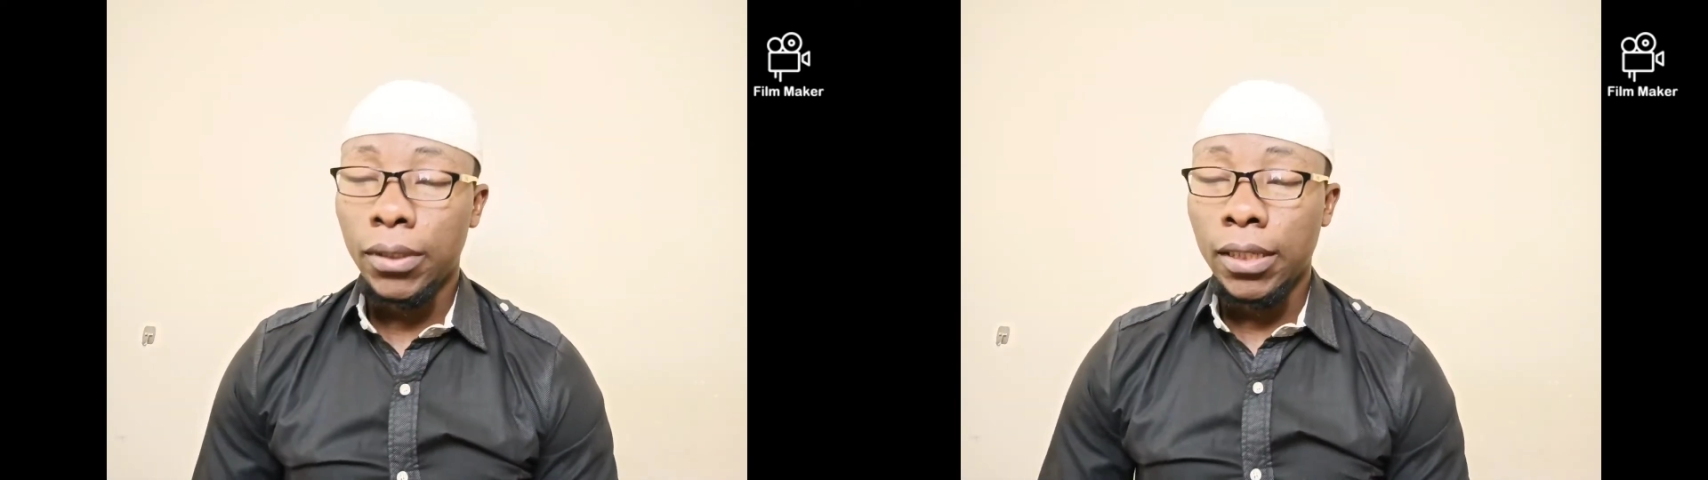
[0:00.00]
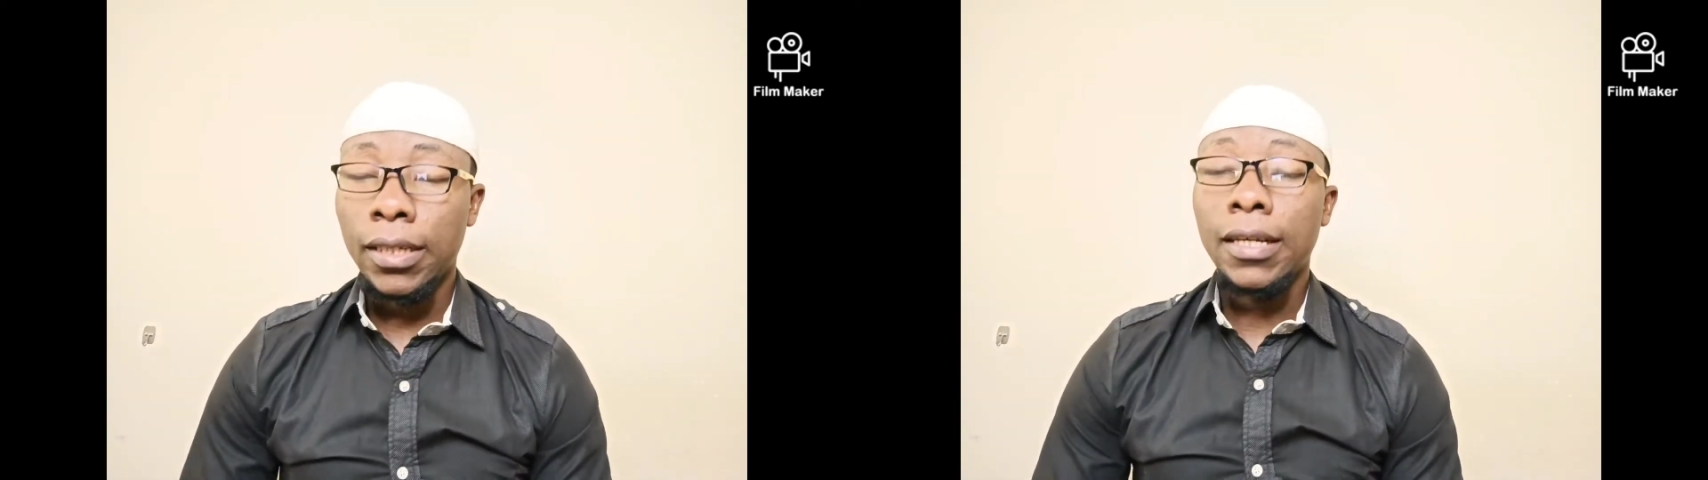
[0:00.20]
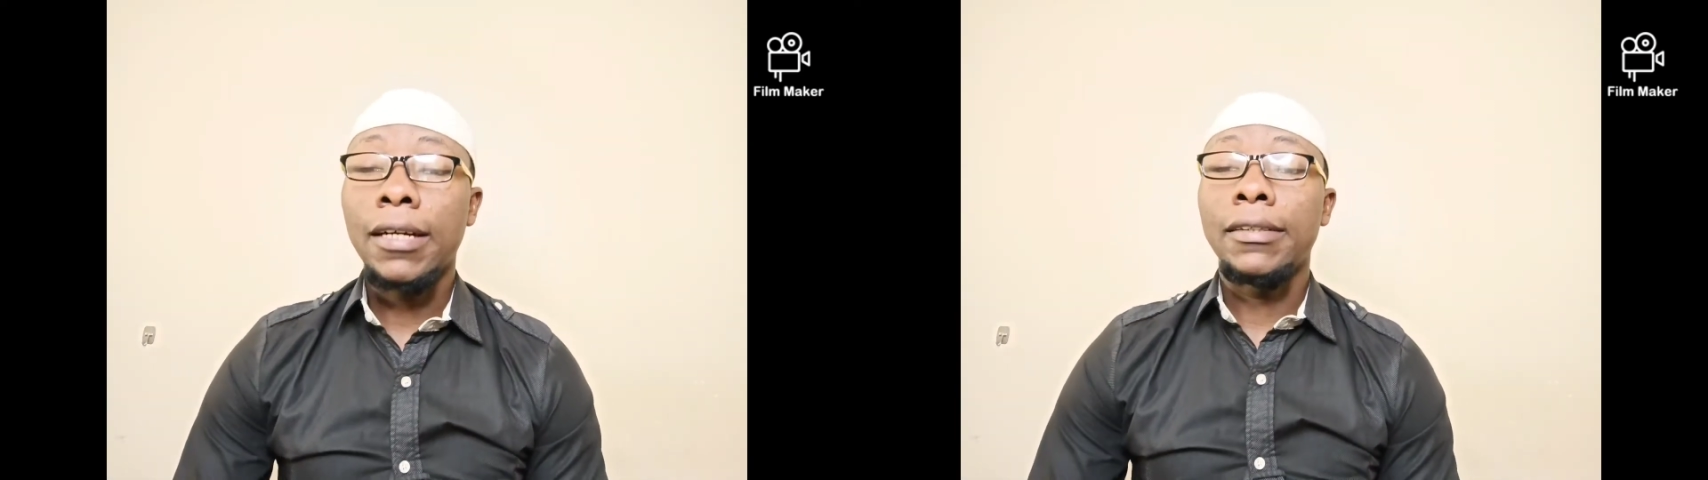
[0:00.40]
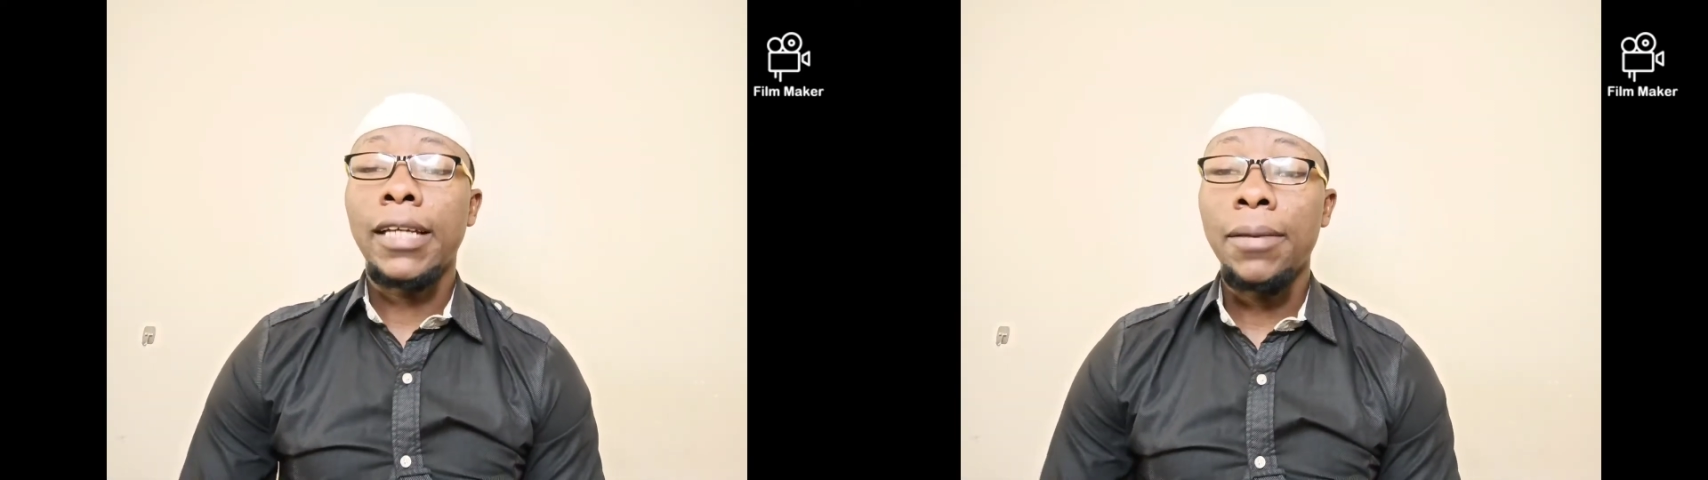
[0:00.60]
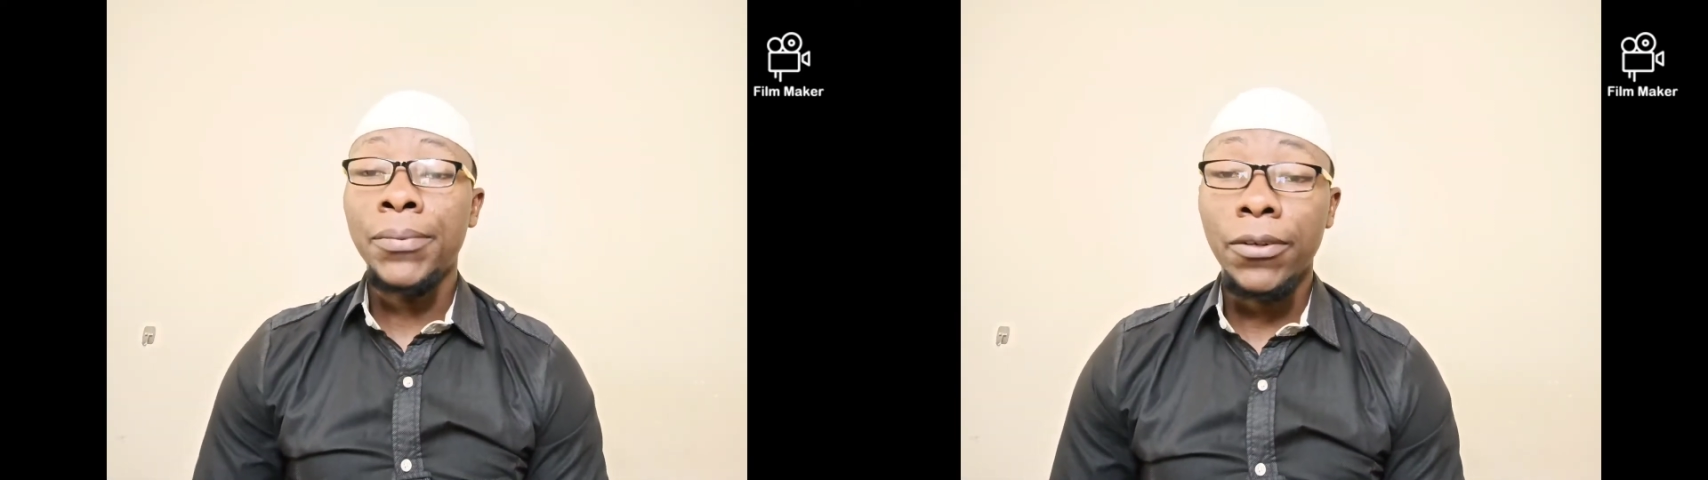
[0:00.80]

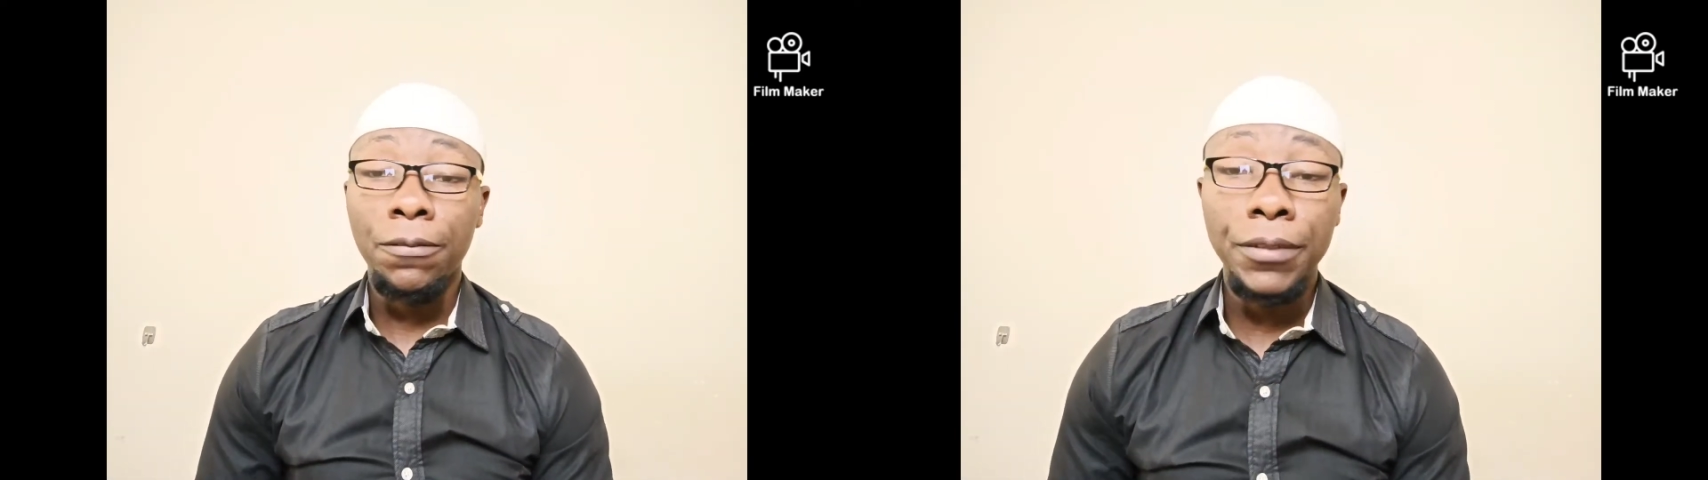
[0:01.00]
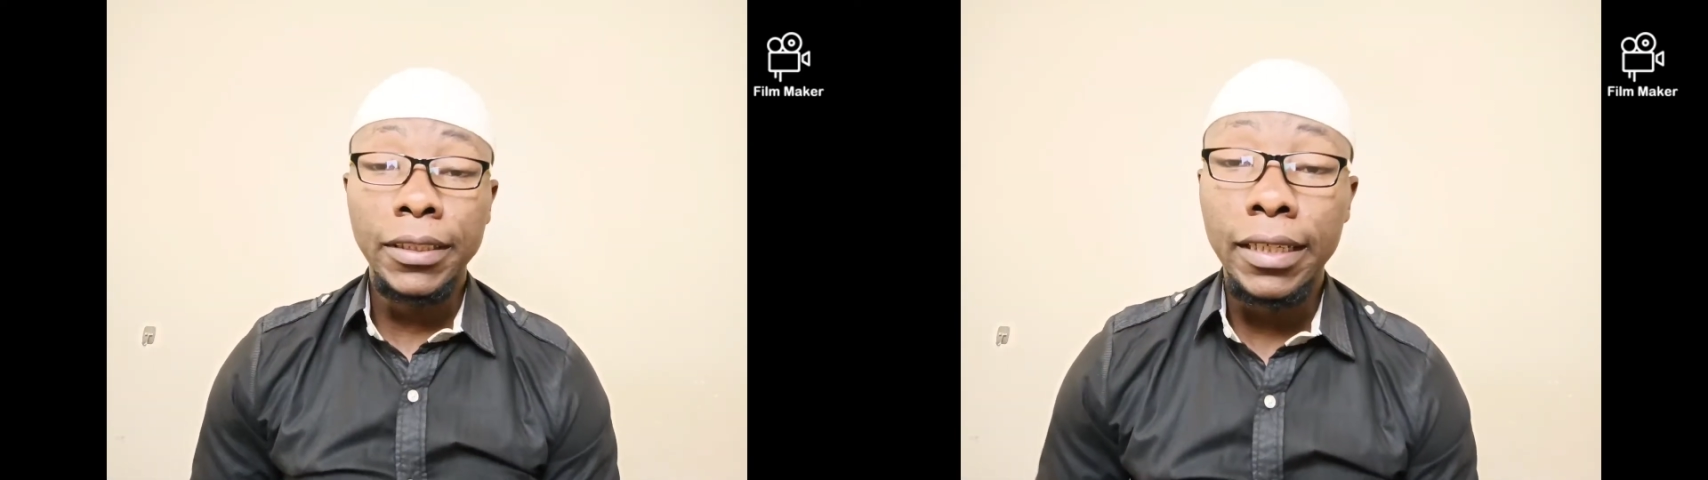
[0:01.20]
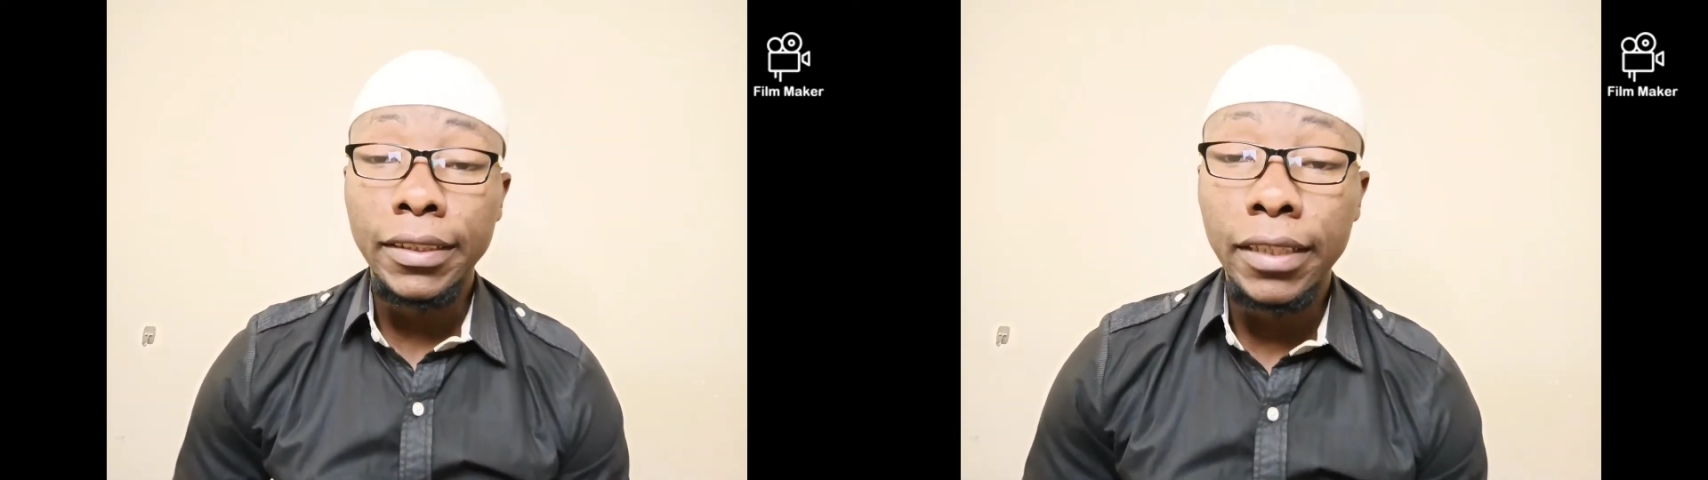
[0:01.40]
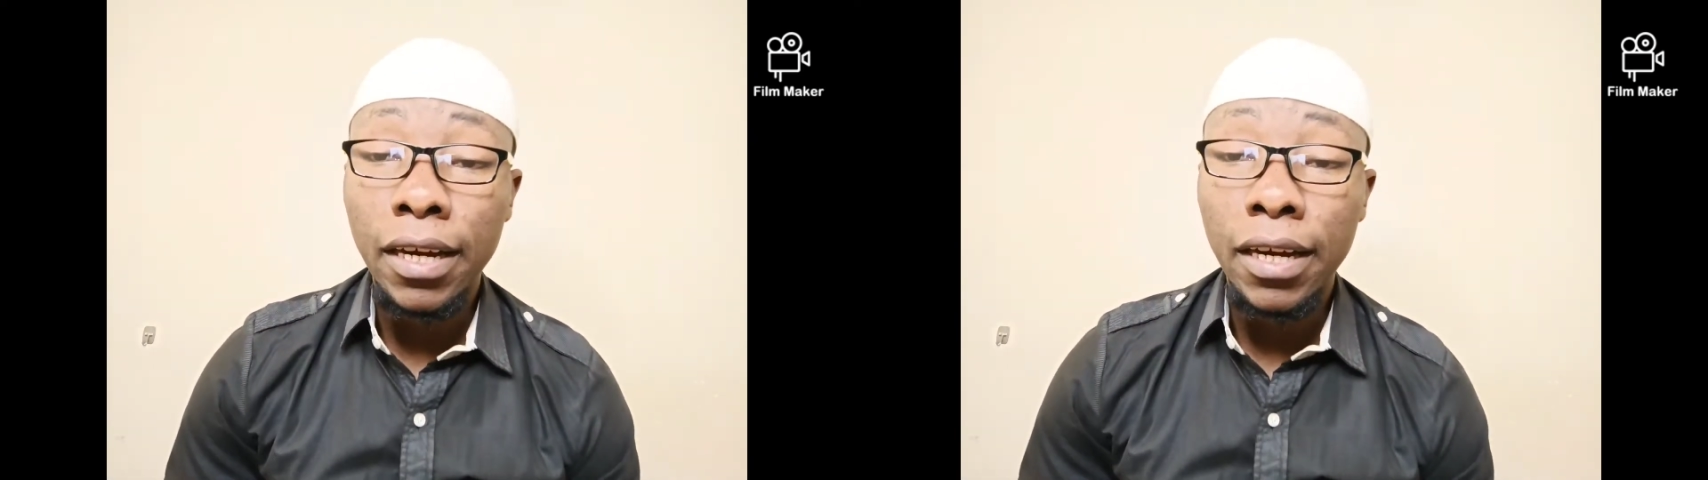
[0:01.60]
types of visas